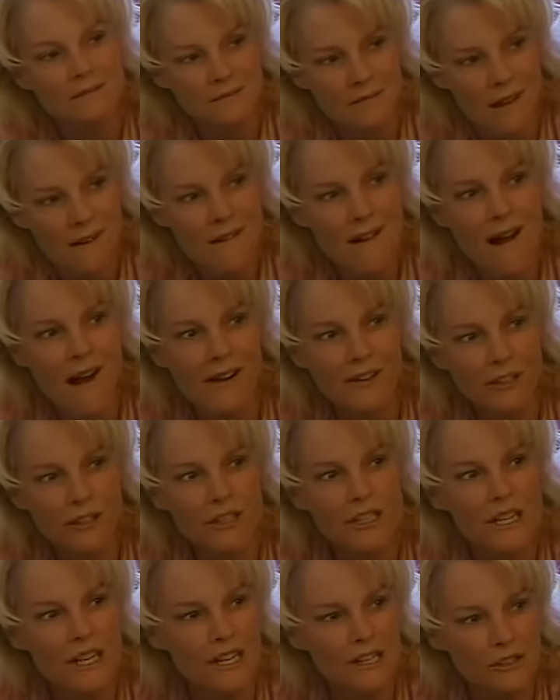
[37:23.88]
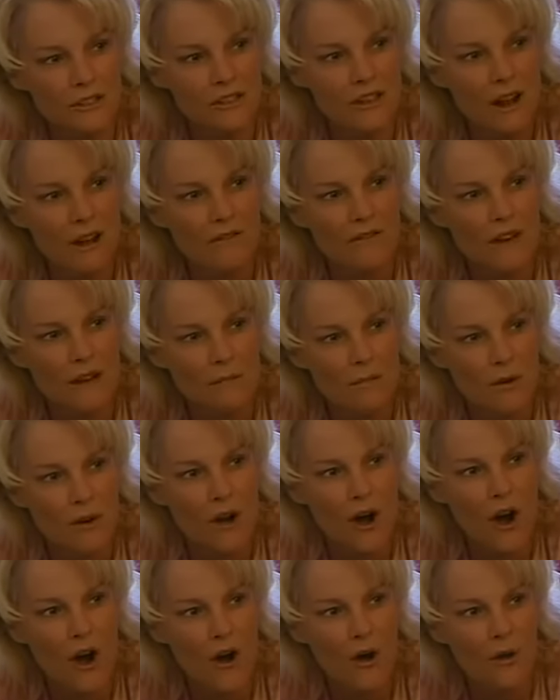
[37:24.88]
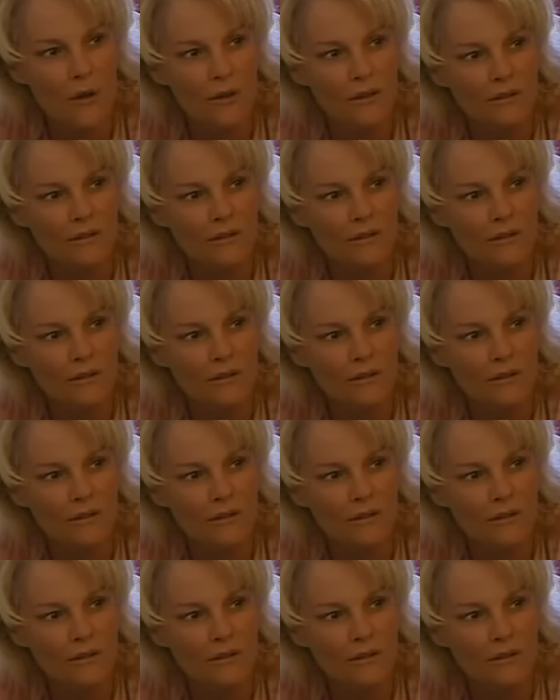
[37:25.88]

Okay, you're digging yourself deeper in a hole.